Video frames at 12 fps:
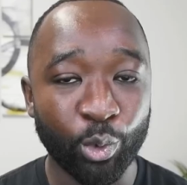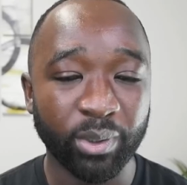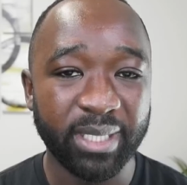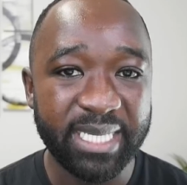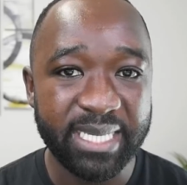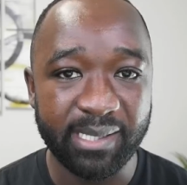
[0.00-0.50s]

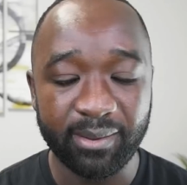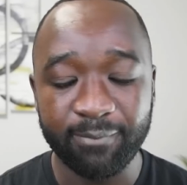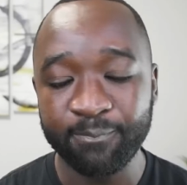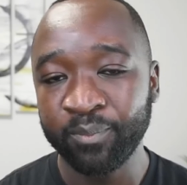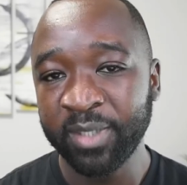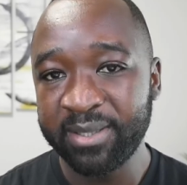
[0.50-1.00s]
or ETH,
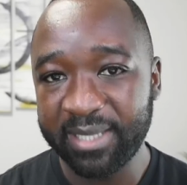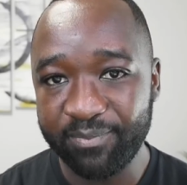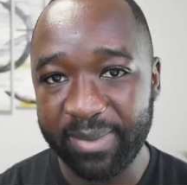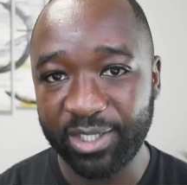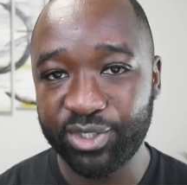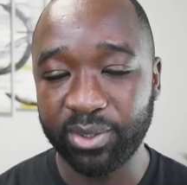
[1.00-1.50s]

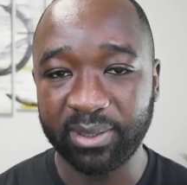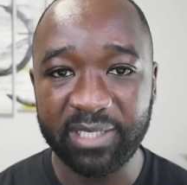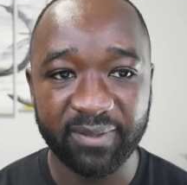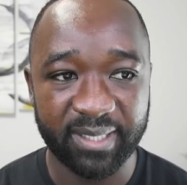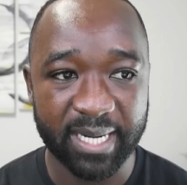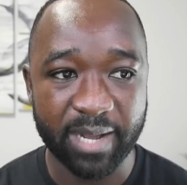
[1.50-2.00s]
then make sure to
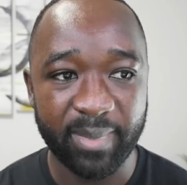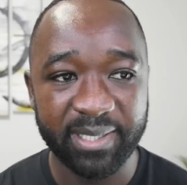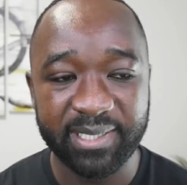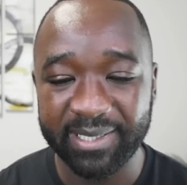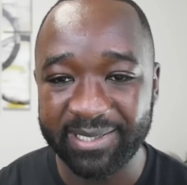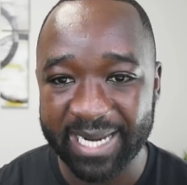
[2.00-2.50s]
leave a
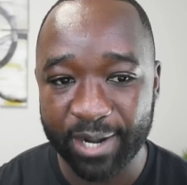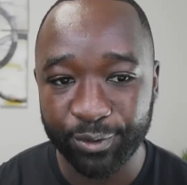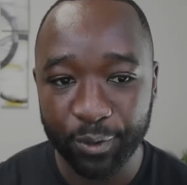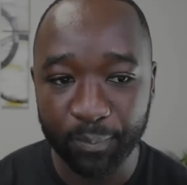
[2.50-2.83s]
comment down